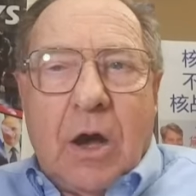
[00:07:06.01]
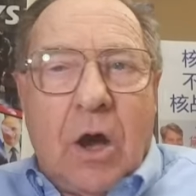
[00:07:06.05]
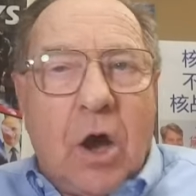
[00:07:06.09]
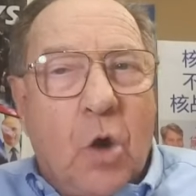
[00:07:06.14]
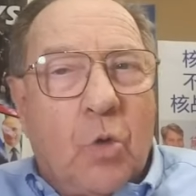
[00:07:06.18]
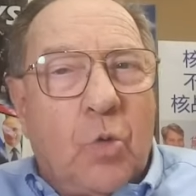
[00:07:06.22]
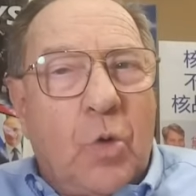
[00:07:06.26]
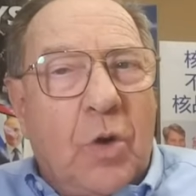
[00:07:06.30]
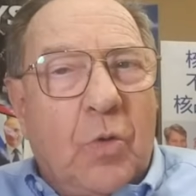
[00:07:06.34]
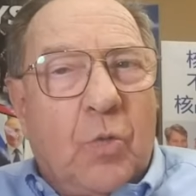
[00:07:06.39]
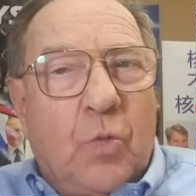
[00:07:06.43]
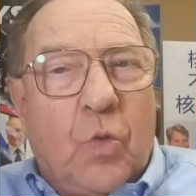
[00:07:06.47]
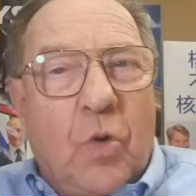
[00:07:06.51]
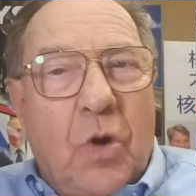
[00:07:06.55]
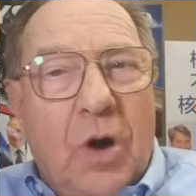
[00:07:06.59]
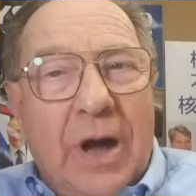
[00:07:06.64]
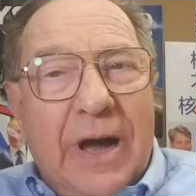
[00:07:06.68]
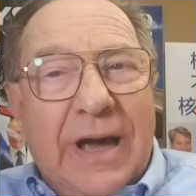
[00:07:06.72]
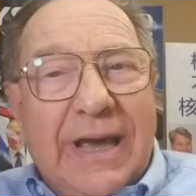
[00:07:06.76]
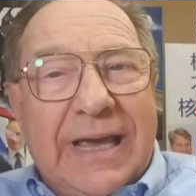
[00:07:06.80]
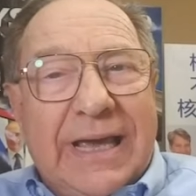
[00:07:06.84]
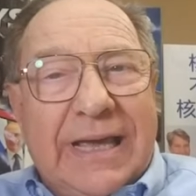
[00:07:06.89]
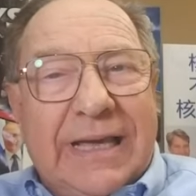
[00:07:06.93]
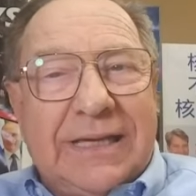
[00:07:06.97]
well,
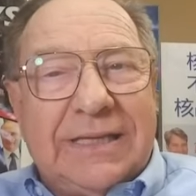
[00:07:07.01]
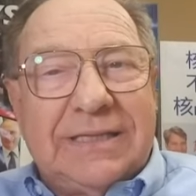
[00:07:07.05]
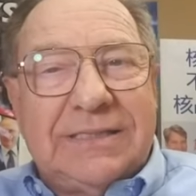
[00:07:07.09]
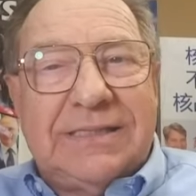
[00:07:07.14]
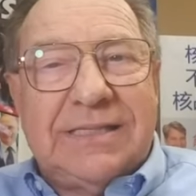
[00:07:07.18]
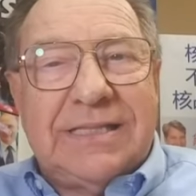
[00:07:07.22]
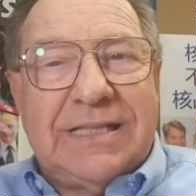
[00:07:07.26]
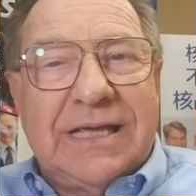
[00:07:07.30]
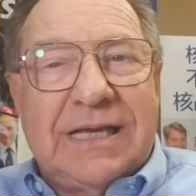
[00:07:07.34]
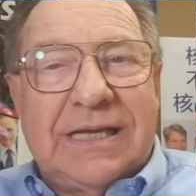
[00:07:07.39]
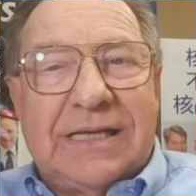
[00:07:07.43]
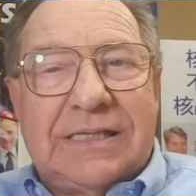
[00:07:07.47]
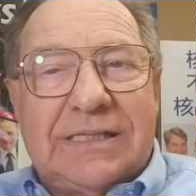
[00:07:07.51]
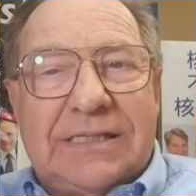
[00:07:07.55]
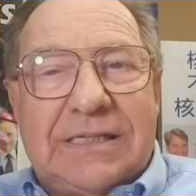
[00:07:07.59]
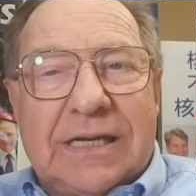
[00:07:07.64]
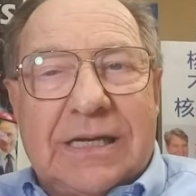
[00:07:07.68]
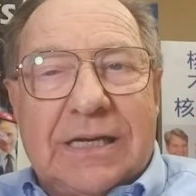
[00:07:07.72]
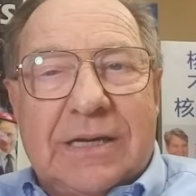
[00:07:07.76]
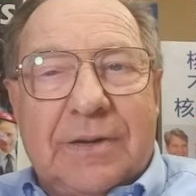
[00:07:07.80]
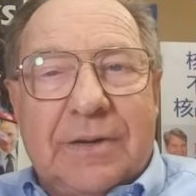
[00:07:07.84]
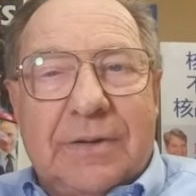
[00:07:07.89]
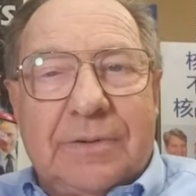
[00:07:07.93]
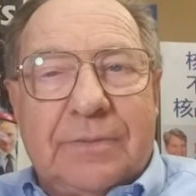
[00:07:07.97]
why is this
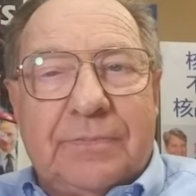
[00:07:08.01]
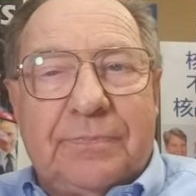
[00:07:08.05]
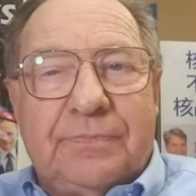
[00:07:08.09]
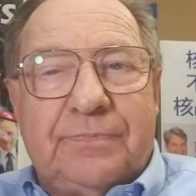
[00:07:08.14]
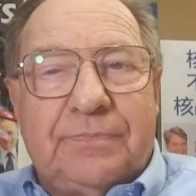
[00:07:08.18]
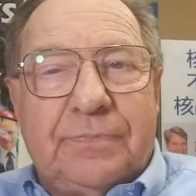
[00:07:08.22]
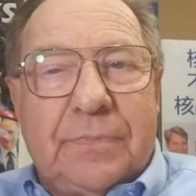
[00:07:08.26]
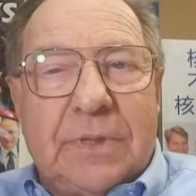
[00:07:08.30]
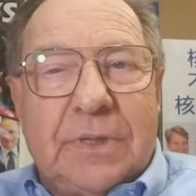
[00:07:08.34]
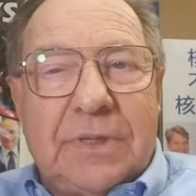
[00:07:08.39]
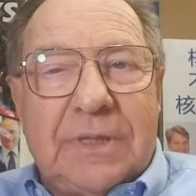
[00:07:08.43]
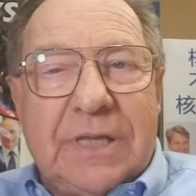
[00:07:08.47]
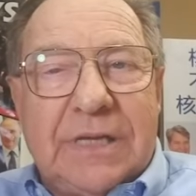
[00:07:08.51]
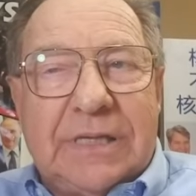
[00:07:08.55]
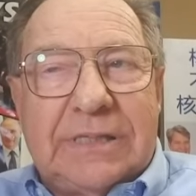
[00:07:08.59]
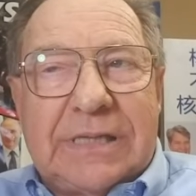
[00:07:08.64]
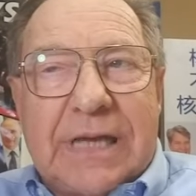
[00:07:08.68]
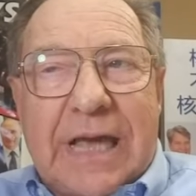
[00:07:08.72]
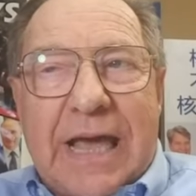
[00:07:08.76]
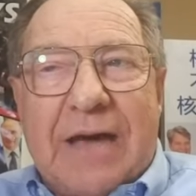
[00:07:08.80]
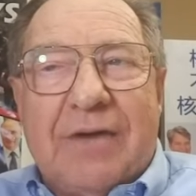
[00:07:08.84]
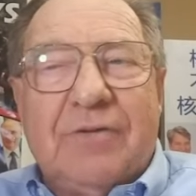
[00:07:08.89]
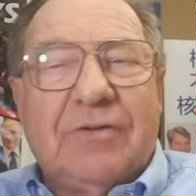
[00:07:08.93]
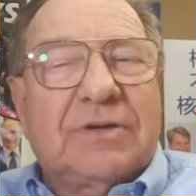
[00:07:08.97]
this
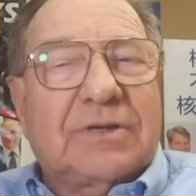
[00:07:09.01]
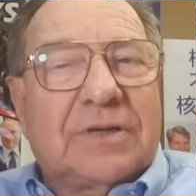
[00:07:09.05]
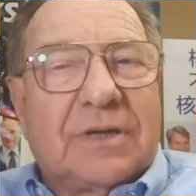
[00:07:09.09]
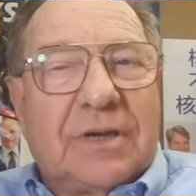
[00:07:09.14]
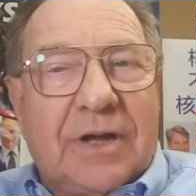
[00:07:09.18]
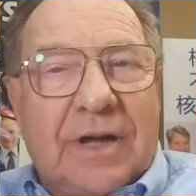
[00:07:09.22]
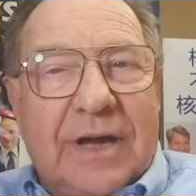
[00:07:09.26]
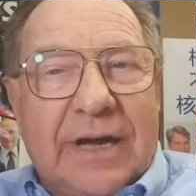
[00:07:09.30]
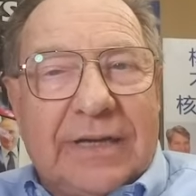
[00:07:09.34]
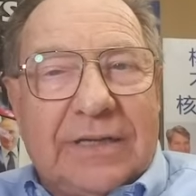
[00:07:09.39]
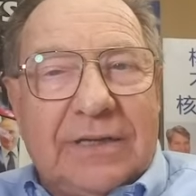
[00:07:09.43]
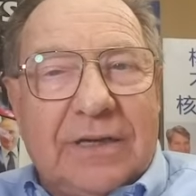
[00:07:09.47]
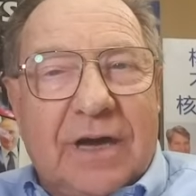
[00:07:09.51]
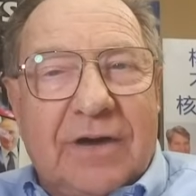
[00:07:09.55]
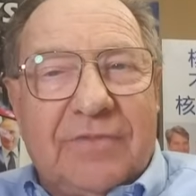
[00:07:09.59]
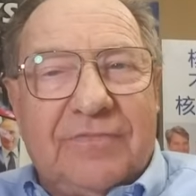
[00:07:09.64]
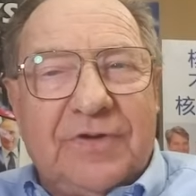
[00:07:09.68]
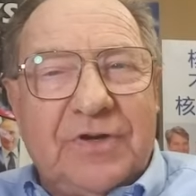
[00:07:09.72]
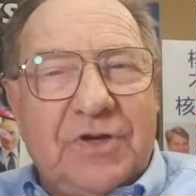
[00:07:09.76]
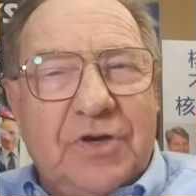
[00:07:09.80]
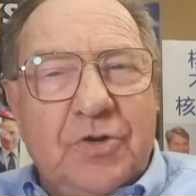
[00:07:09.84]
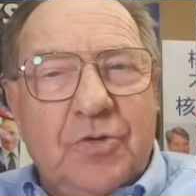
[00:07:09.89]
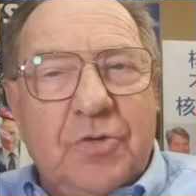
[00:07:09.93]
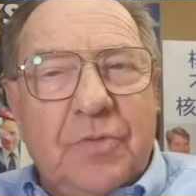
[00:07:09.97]
outline of
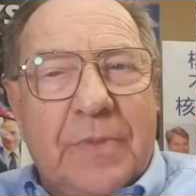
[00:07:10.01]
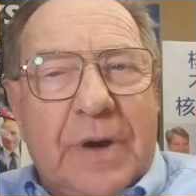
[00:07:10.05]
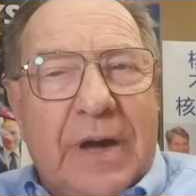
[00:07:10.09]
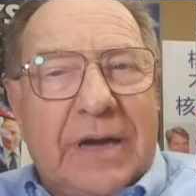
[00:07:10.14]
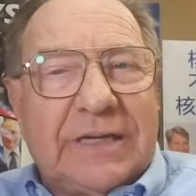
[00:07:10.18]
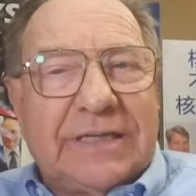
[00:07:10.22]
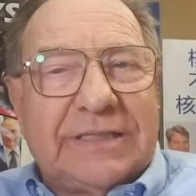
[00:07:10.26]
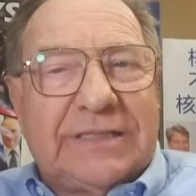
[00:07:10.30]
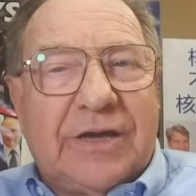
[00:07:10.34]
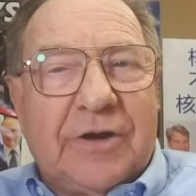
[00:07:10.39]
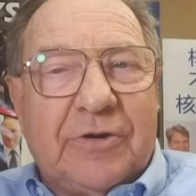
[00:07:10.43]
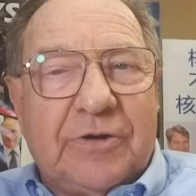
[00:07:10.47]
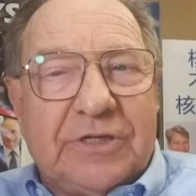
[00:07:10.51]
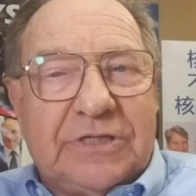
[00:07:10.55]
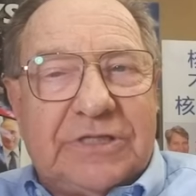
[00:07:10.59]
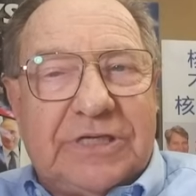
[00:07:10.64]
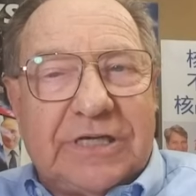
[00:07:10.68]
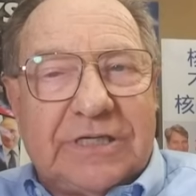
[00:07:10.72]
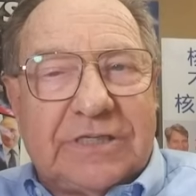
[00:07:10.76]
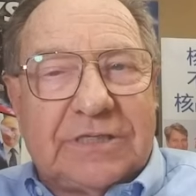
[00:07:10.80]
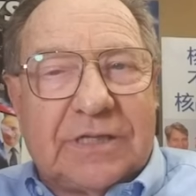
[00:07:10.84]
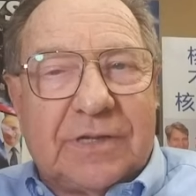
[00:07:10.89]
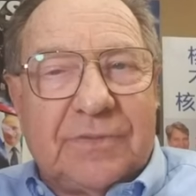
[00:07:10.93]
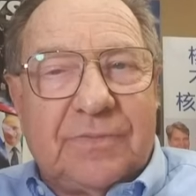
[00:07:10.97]
a new monetary
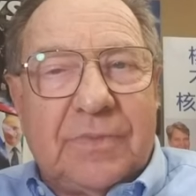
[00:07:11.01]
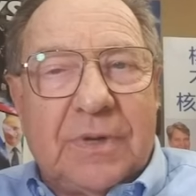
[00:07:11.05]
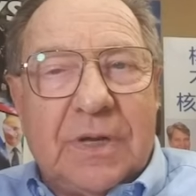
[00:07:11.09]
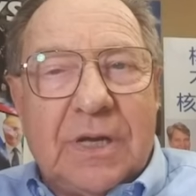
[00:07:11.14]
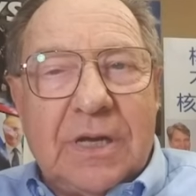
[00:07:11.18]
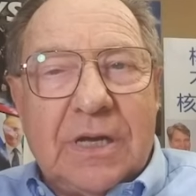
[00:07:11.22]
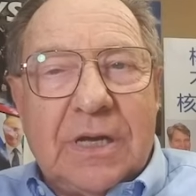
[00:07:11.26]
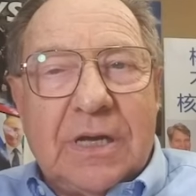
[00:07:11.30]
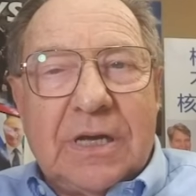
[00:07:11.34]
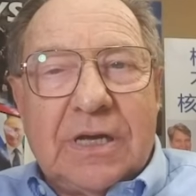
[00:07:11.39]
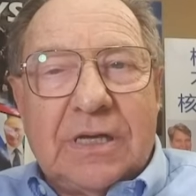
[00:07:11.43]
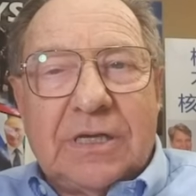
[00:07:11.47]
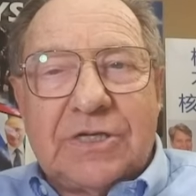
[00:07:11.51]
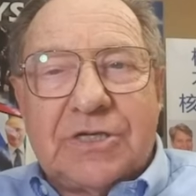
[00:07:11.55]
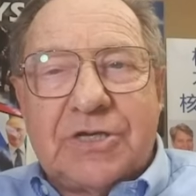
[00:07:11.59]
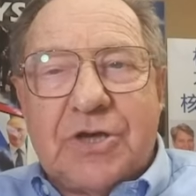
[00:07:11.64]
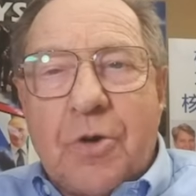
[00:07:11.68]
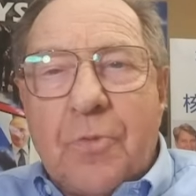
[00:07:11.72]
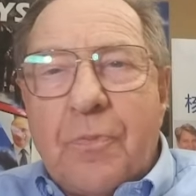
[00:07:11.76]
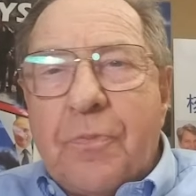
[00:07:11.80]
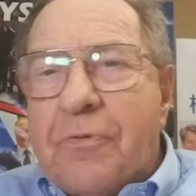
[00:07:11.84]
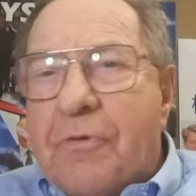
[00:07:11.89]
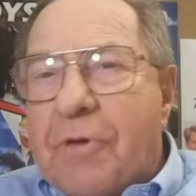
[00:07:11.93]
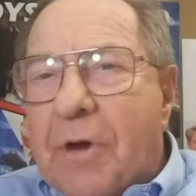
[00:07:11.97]
system
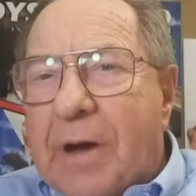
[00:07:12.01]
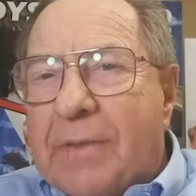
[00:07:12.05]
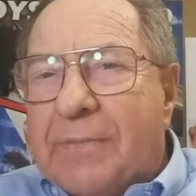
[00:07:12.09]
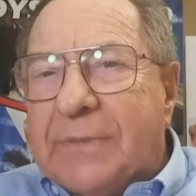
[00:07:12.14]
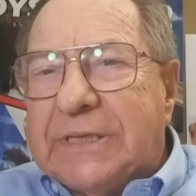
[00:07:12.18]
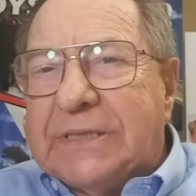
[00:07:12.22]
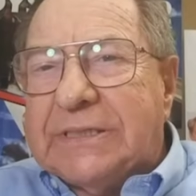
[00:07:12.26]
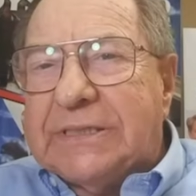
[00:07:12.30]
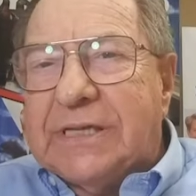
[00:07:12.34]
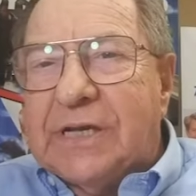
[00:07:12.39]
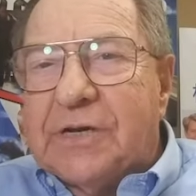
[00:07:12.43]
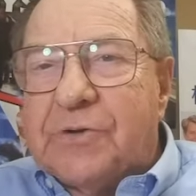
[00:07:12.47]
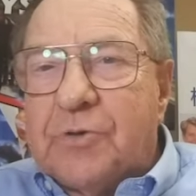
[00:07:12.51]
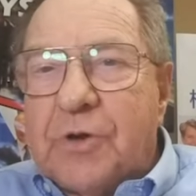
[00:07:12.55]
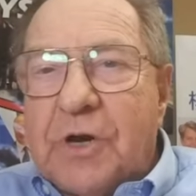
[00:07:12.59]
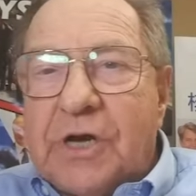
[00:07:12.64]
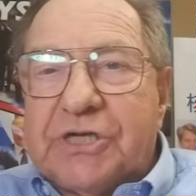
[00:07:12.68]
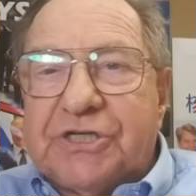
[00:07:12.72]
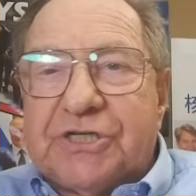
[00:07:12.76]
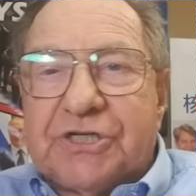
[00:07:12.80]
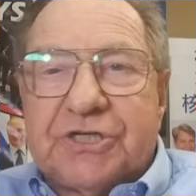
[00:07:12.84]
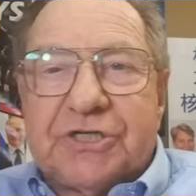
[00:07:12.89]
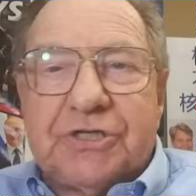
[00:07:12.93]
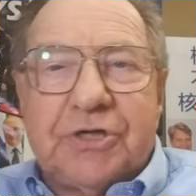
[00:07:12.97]
so prominent in
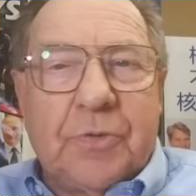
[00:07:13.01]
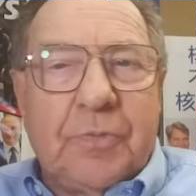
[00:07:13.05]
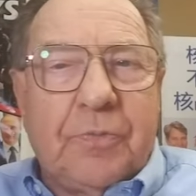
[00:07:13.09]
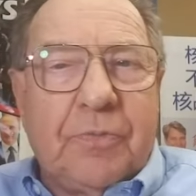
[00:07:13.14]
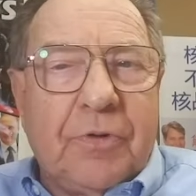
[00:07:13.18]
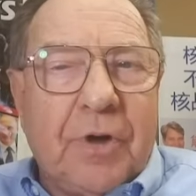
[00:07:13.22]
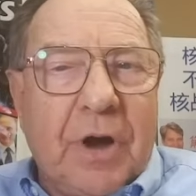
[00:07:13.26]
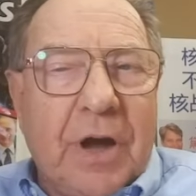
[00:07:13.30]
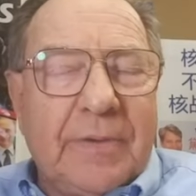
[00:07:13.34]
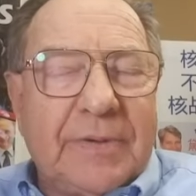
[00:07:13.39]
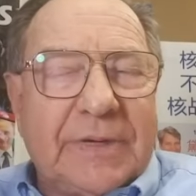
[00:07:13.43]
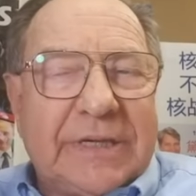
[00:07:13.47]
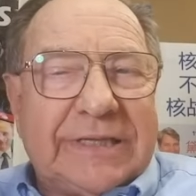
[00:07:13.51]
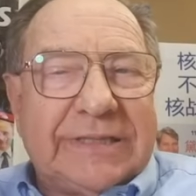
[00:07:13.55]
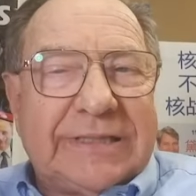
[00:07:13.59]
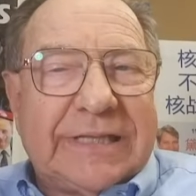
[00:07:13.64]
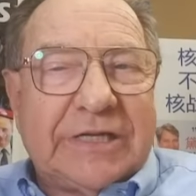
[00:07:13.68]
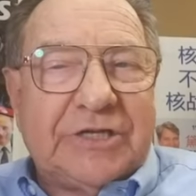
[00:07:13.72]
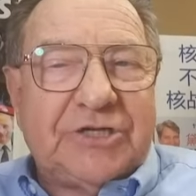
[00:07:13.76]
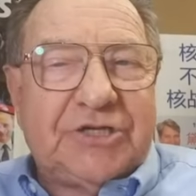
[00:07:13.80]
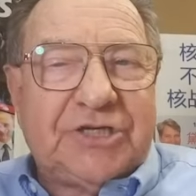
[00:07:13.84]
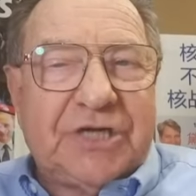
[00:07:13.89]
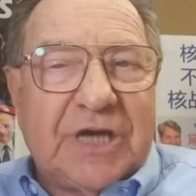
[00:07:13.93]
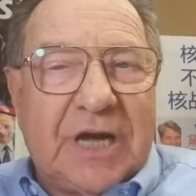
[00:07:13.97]
Russia, so prominent
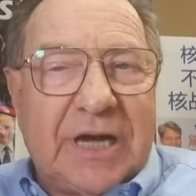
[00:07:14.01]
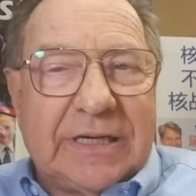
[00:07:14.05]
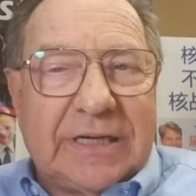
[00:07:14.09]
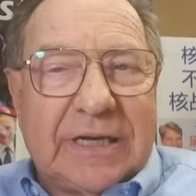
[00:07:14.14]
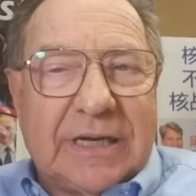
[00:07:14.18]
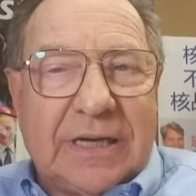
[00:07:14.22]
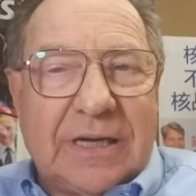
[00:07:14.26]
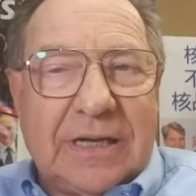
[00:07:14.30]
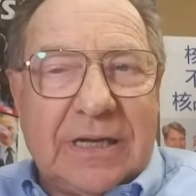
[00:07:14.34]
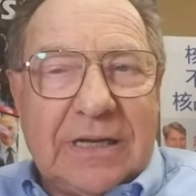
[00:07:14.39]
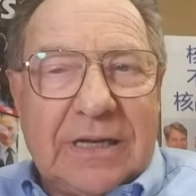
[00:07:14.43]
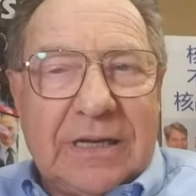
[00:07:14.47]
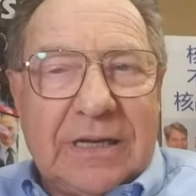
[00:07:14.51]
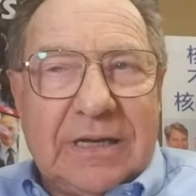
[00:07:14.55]
in China,